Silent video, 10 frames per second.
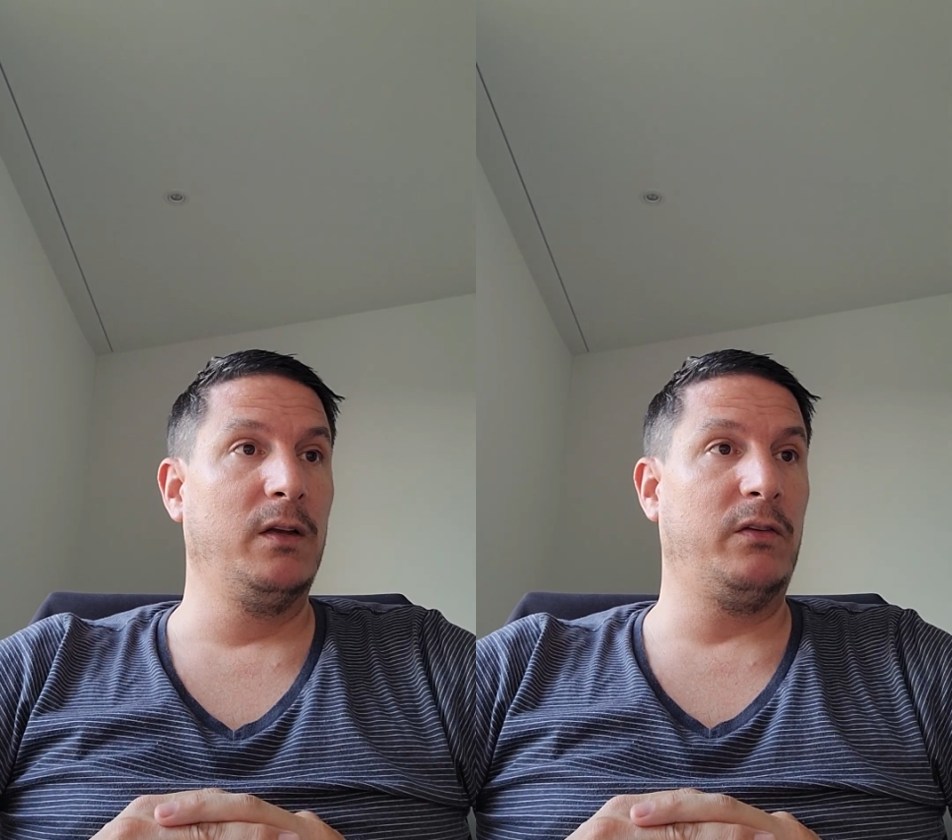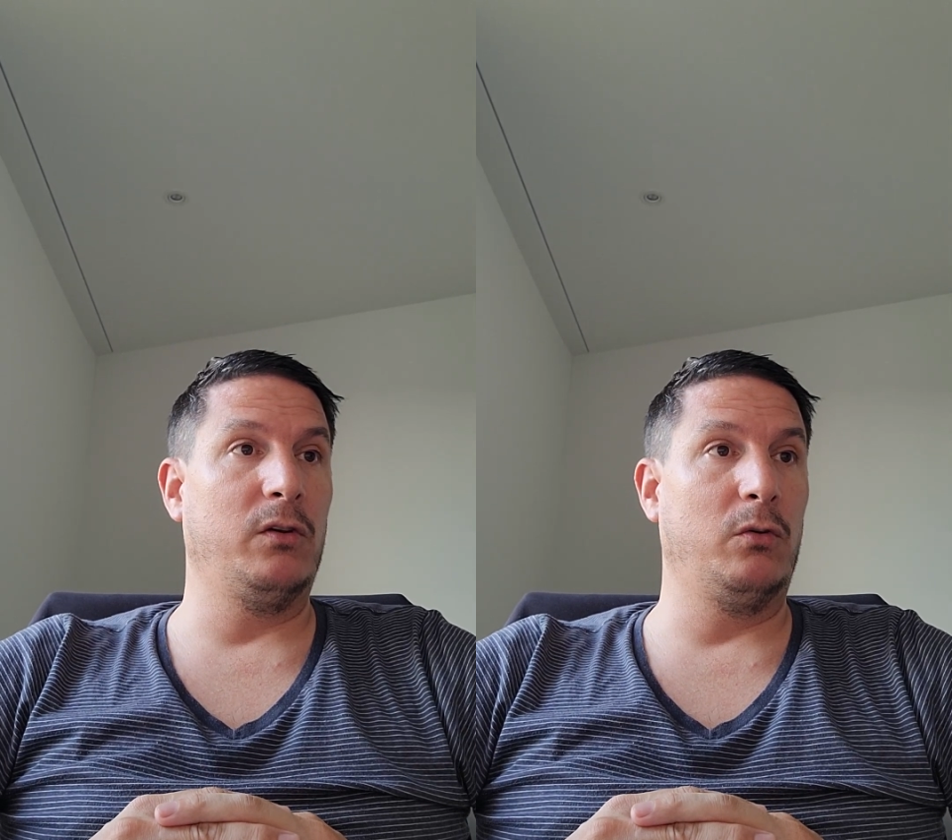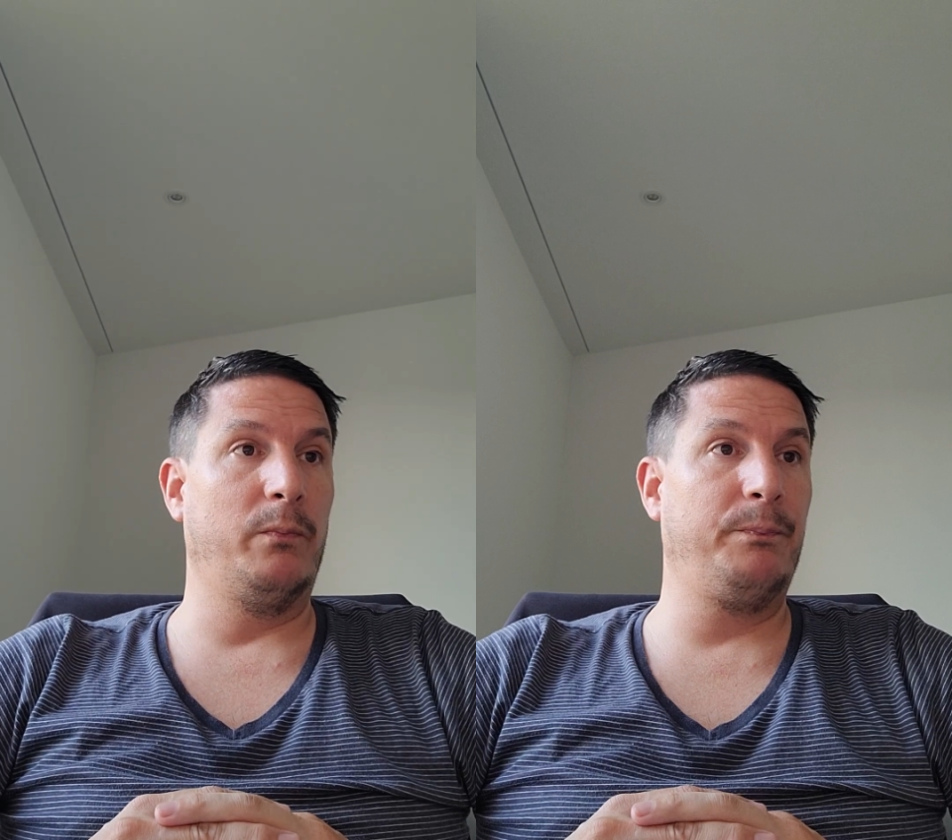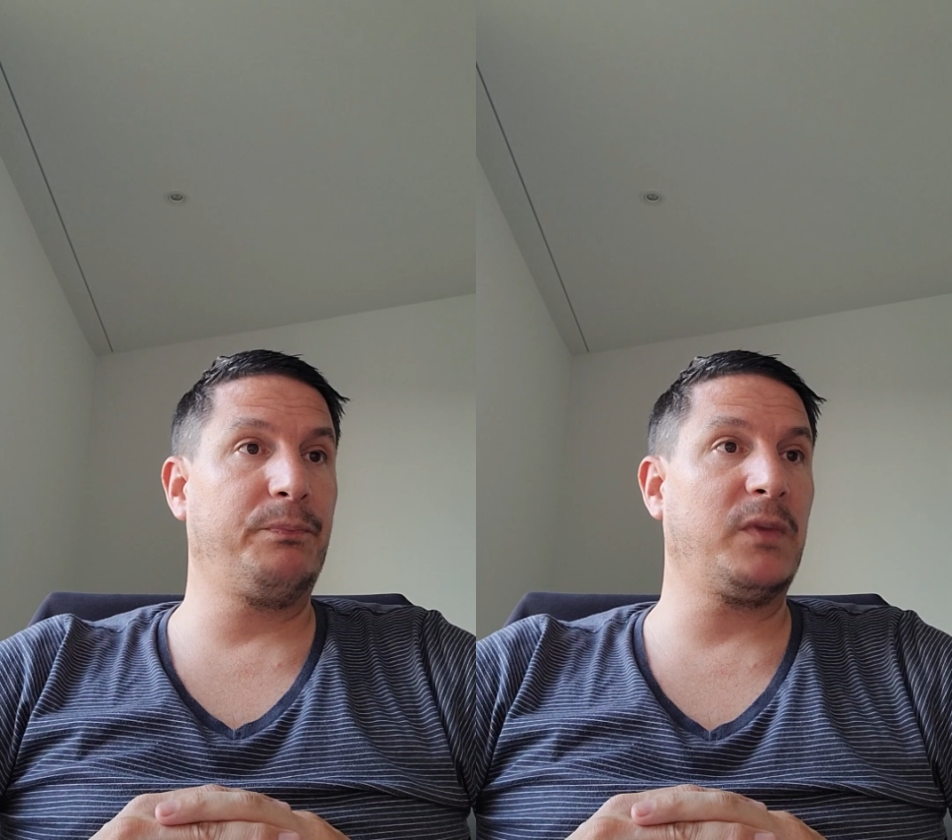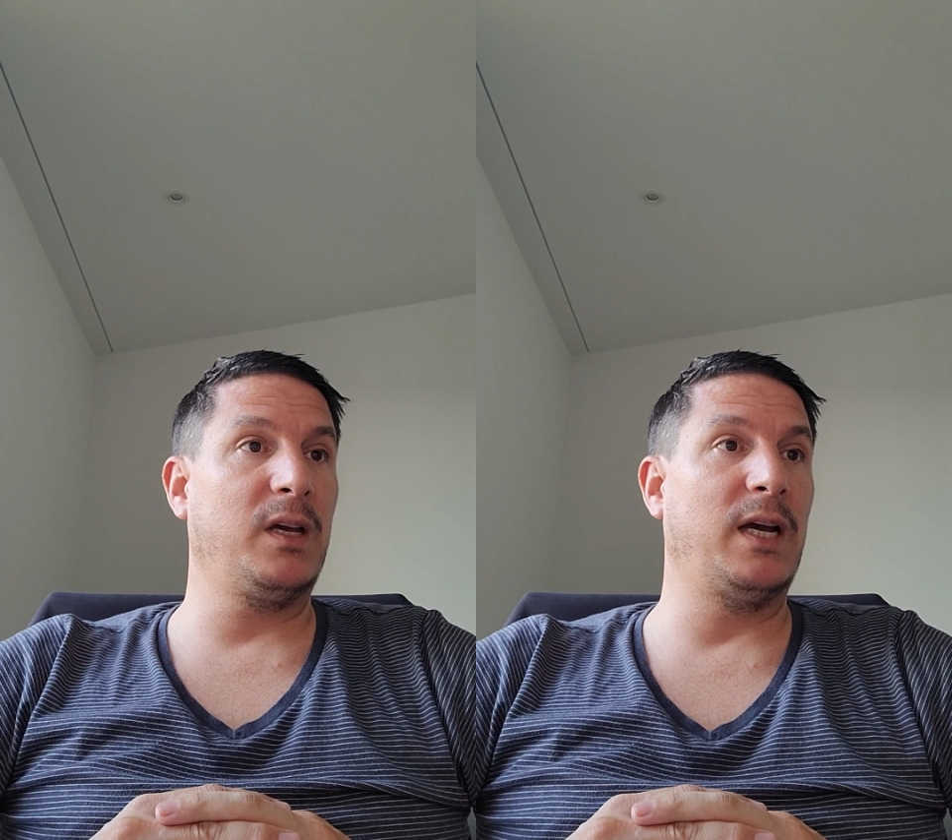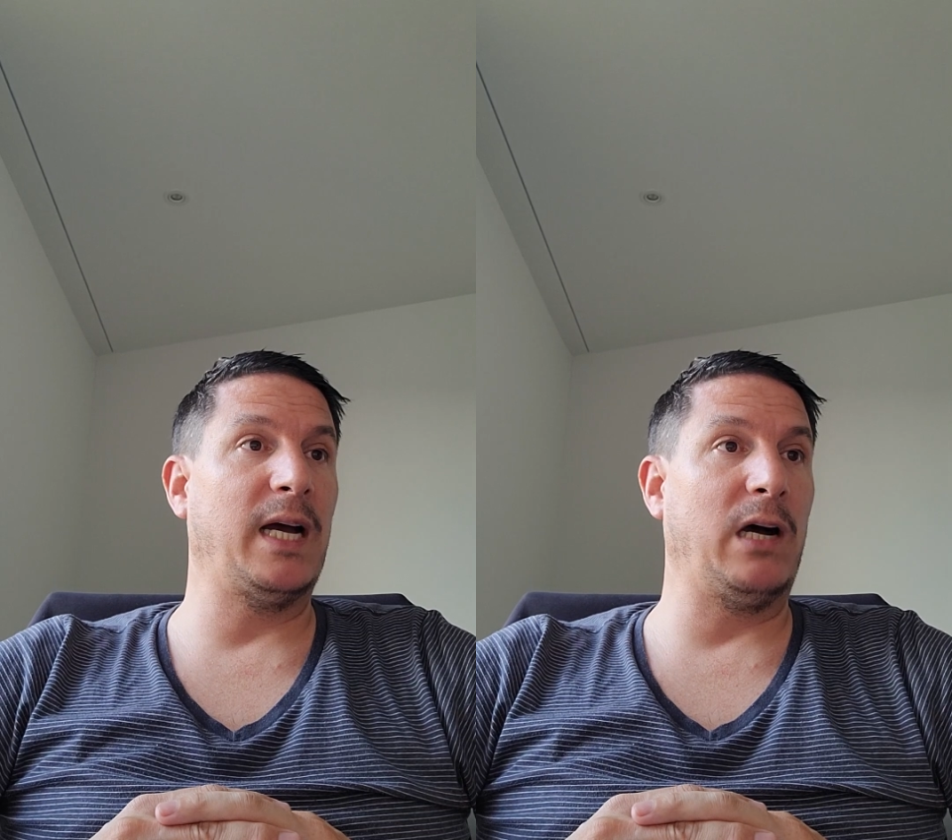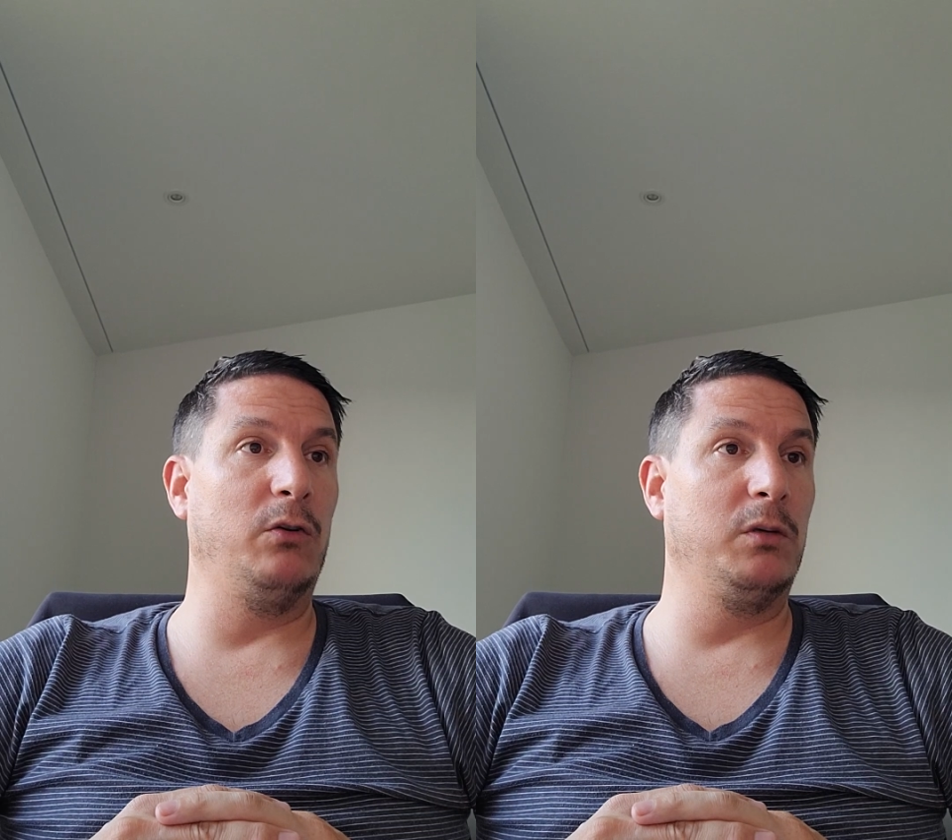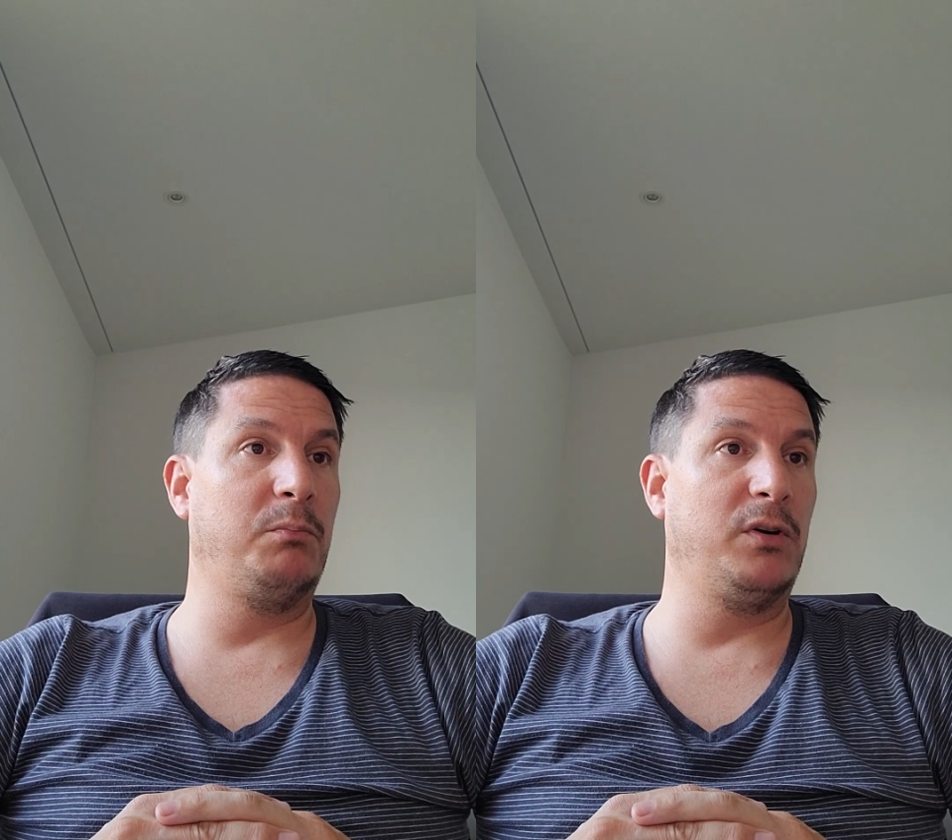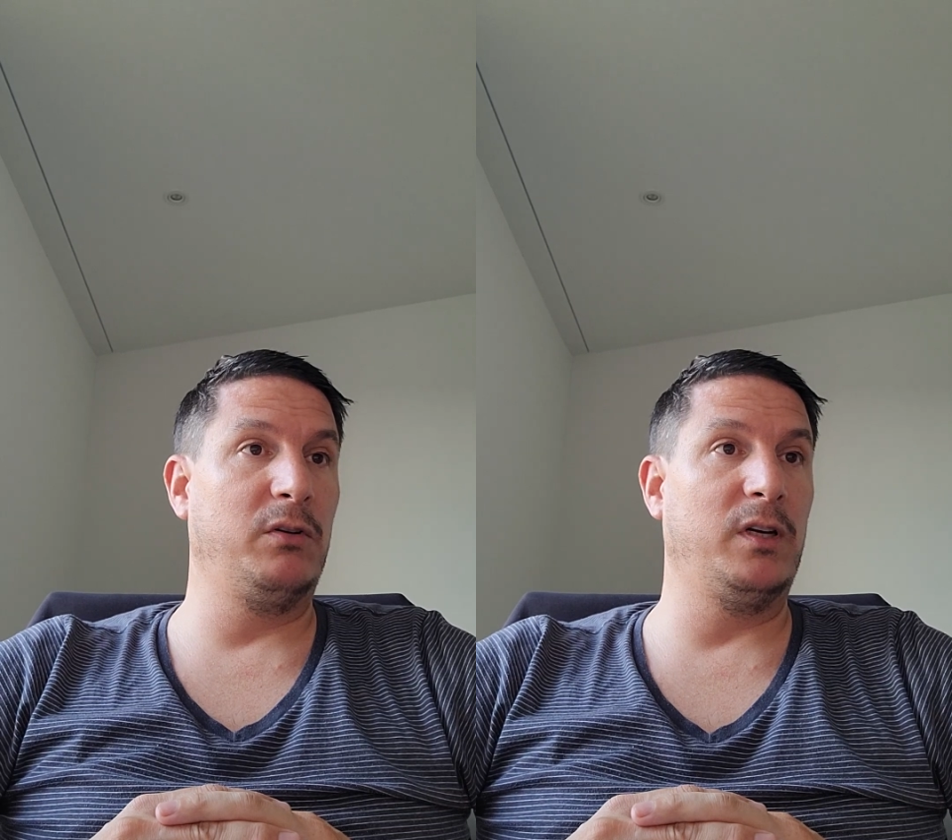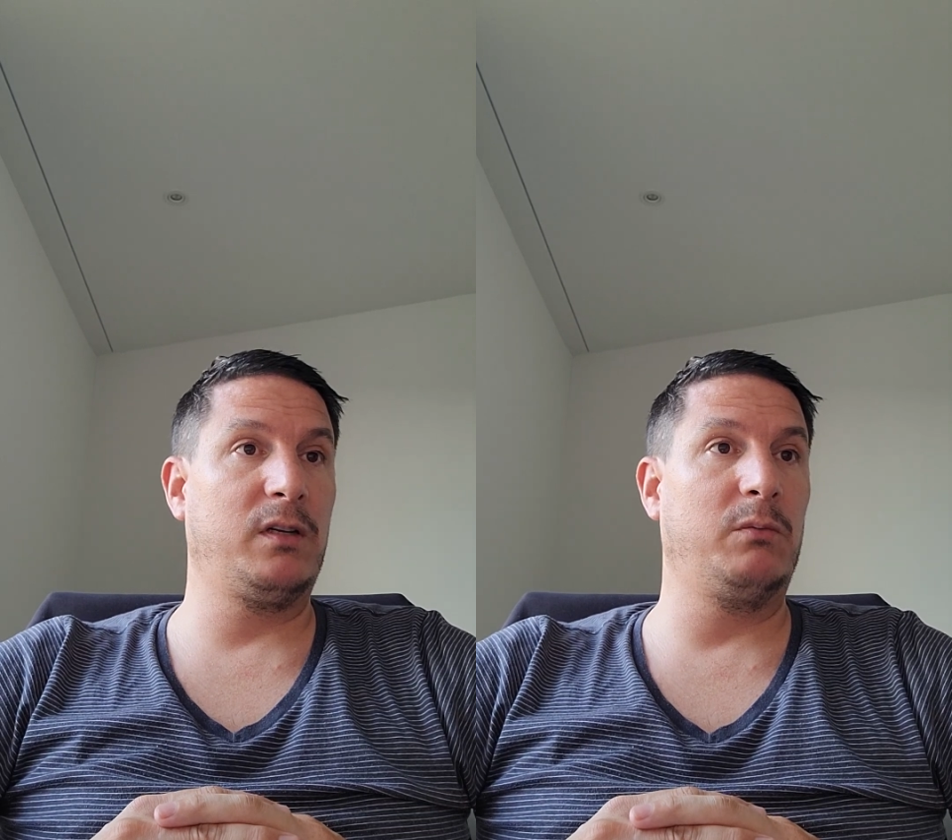So how the
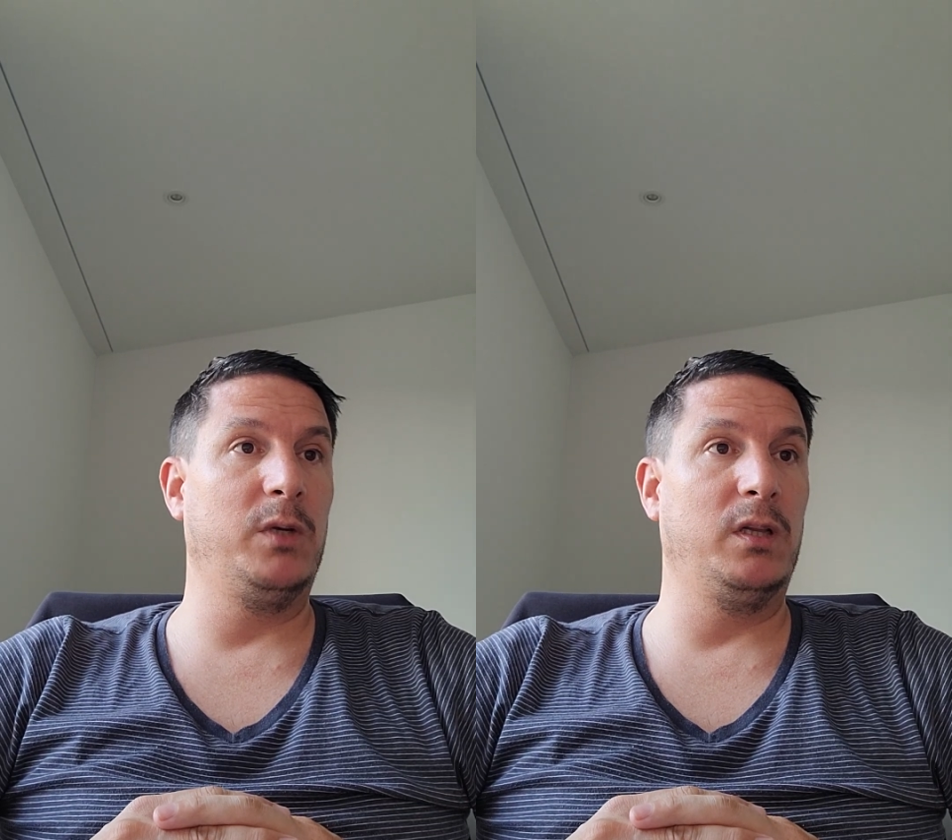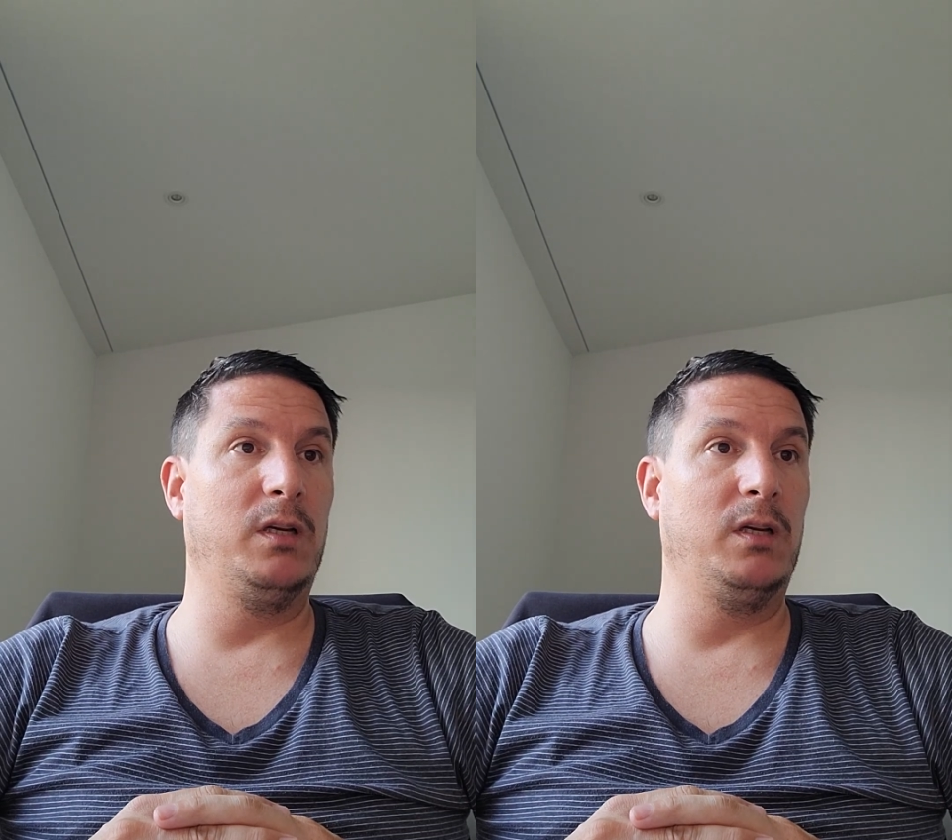product will